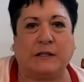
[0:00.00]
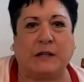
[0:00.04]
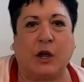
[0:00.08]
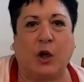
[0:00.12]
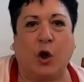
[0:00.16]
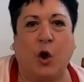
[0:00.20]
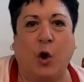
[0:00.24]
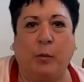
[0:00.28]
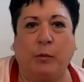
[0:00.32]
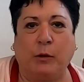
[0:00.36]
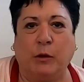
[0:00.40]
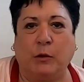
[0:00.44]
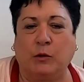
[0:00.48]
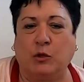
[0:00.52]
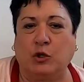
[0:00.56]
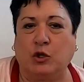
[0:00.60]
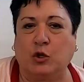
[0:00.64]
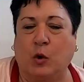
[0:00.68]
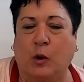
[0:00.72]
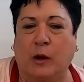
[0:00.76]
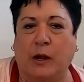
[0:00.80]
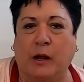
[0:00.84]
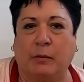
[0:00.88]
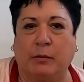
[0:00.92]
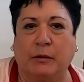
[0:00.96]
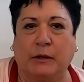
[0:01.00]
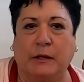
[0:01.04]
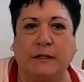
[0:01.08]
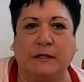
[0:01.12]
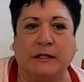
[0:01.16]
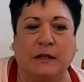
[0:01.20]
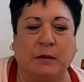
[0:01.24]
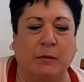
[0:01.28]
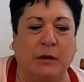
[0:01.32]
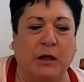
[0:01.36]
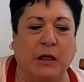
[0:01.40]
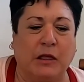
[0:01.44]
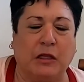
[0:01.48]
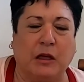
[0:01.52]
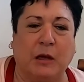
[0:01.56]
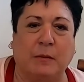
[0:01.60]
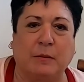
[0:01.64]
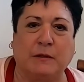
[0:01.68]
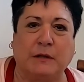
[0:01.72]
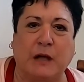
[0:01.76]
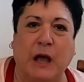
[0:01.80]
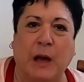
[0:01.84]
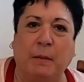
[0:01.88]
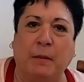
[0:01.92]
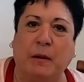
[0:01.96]
I hope you enjoy it. Please give me a
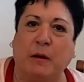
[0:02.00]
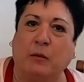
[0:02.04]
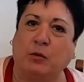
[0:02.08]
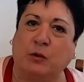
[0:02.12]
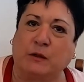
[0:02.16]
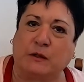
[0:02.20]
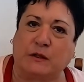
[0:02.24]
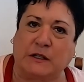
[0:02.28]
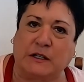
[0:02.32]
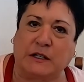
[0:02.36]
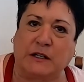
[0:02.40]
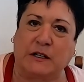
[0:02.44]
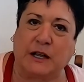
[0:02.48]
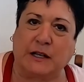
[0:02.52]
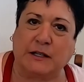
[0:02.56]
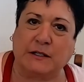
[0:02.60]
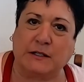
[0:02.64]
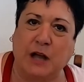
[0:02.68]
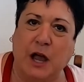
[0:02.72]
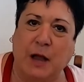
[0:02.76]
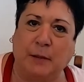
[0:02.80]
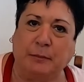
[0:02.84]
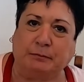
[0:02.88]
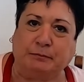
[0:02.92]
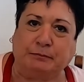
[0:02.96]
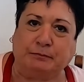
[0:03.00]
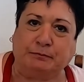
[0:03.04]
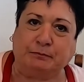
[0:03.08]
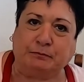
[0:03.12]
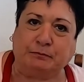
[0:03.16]
thumbs up, and we'll see you next time.